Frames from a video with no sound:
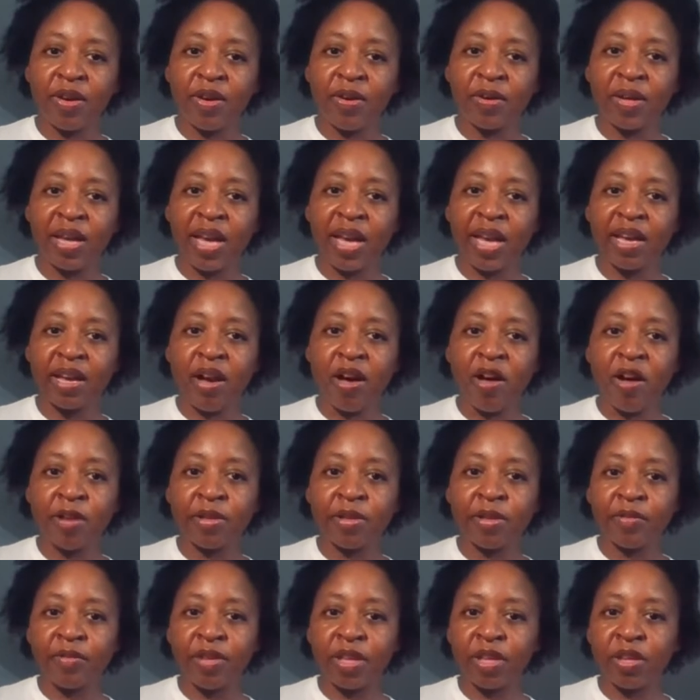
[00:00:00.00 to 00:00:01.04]
Okay,
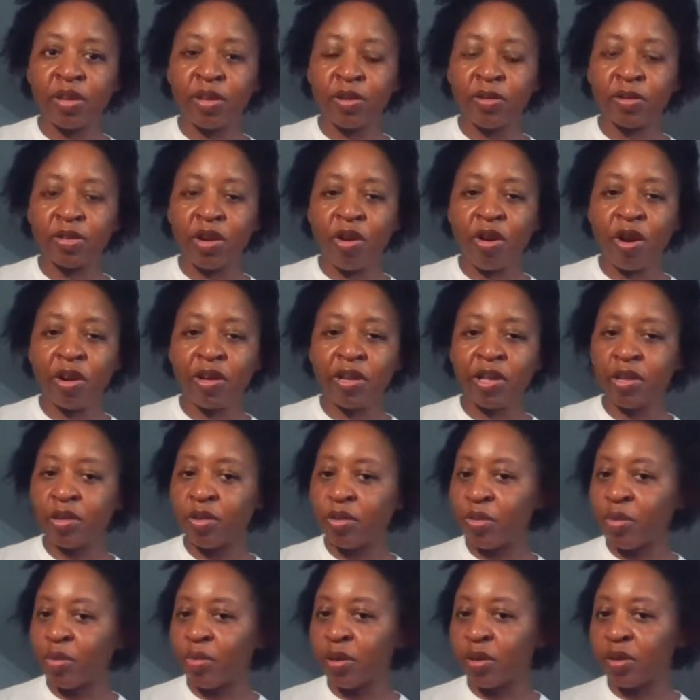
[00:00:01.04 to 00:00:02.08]
all the videos are
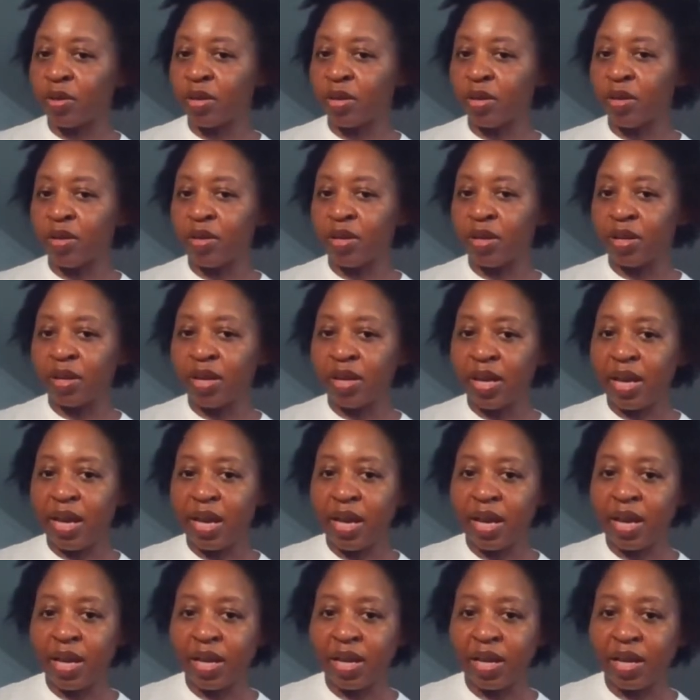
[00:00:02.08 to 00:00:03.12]
in order.
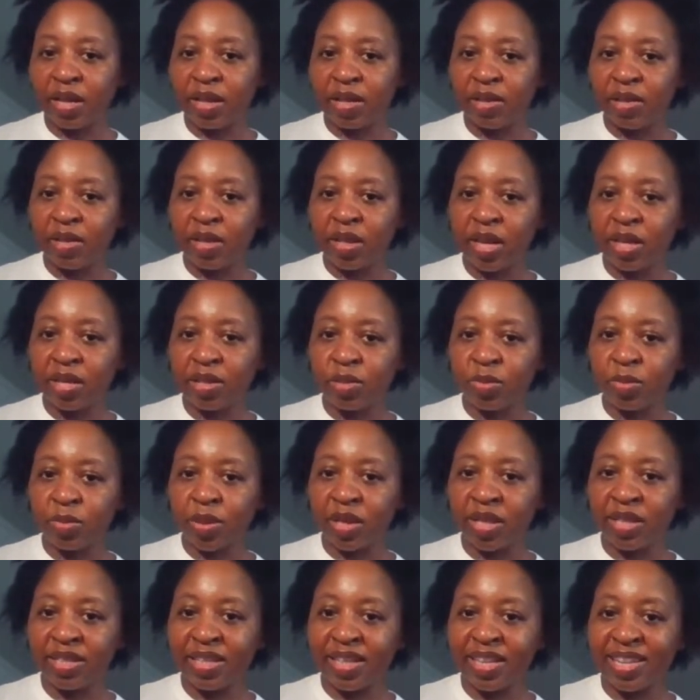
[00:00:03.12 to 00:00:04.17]
And yes,
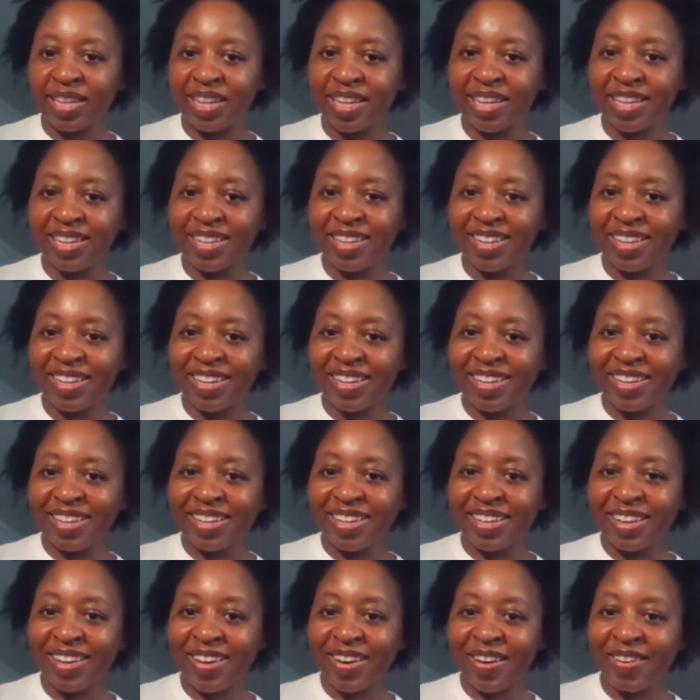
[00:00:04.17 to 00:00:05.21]
we did it.
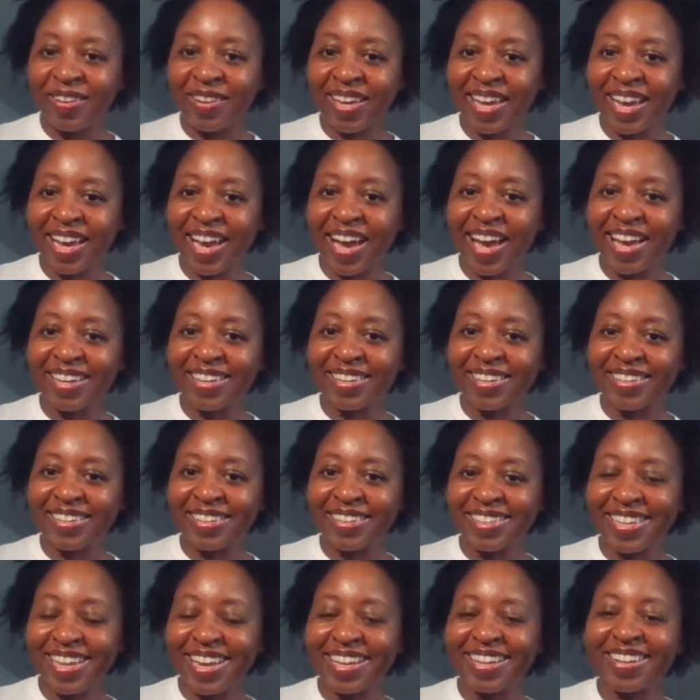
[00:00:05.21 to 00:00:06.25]
Okay, I
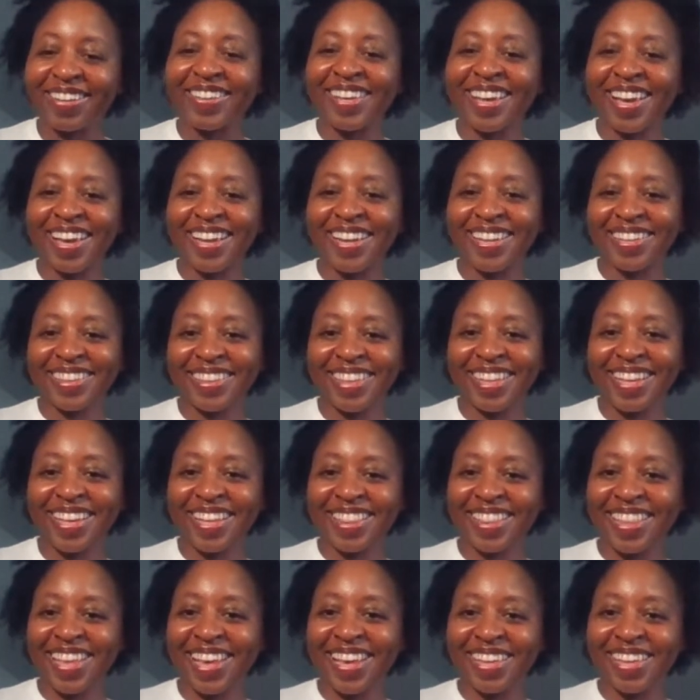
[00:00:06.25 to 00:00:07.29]
understand. Okay,
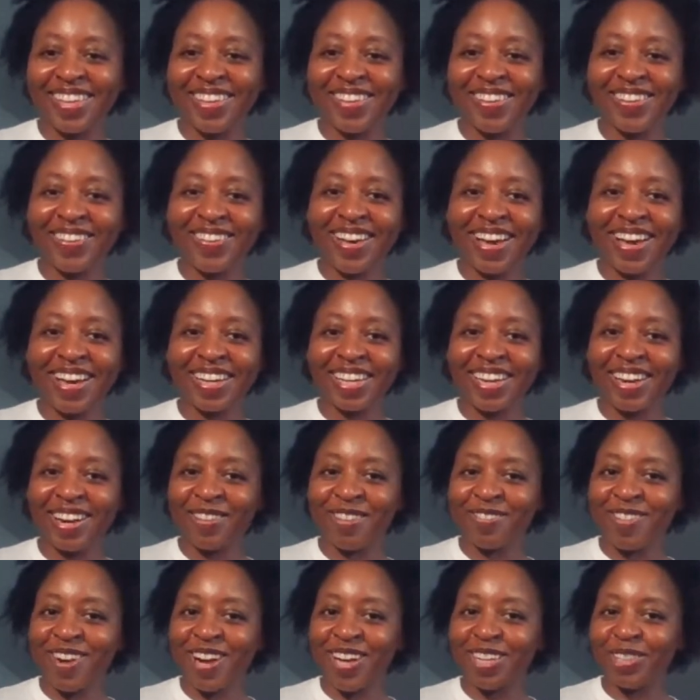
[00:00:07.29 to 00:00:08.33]
thank you, uh,
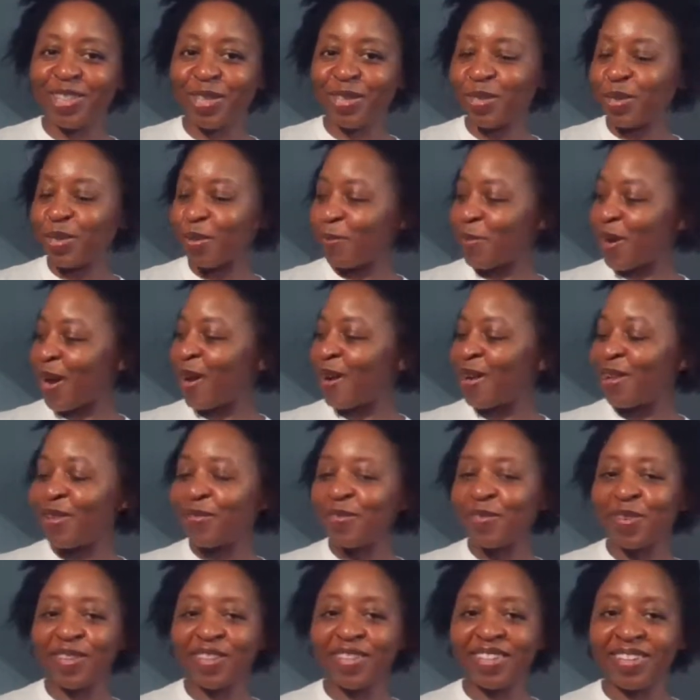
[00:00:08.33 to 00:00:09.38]
Karen Rochester
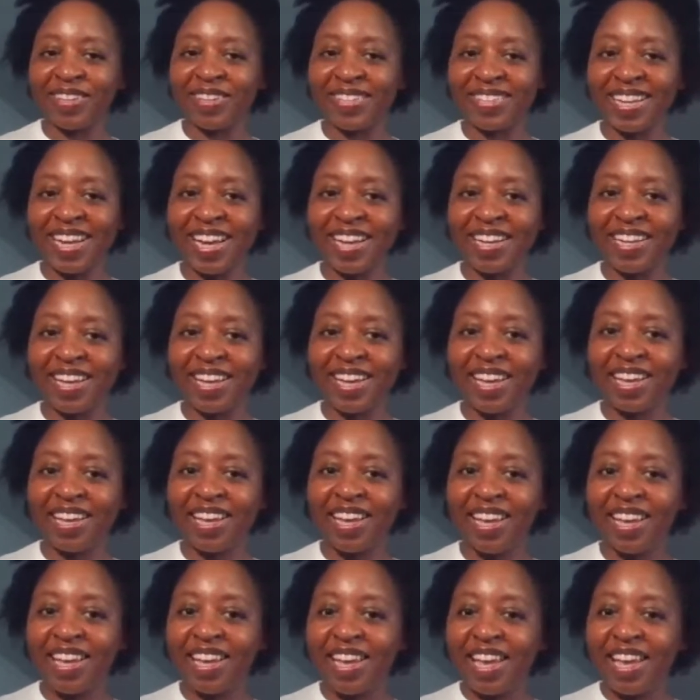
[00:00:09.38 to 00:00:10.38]
Powell, for understanding.